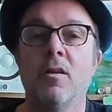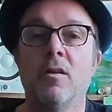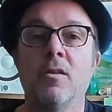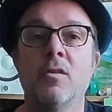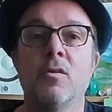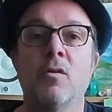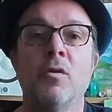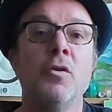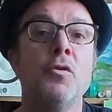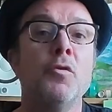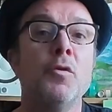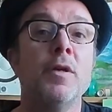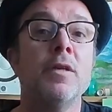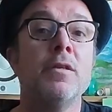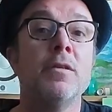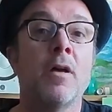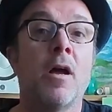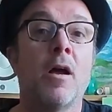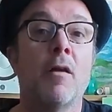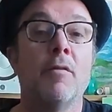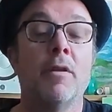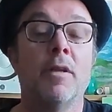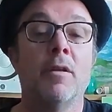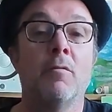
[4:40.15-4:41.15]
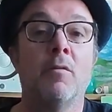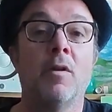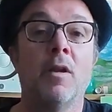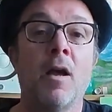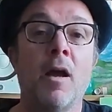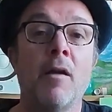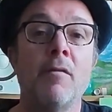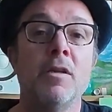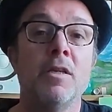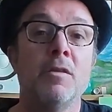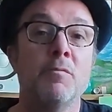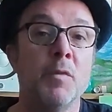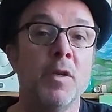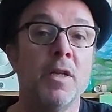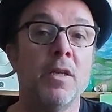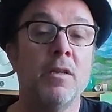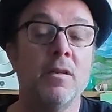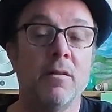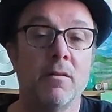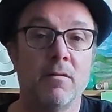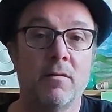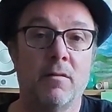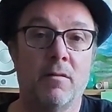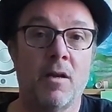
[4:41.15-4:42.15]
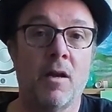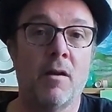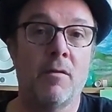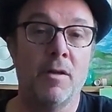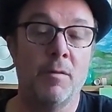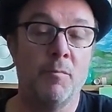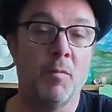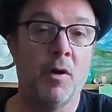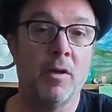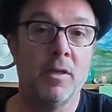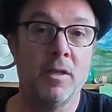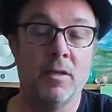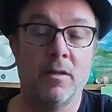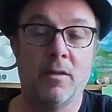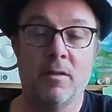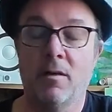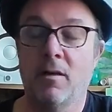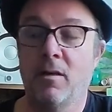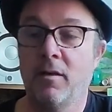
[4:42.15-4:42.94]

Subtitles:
So who is Harry? Well, Harry's me, Harry Pike.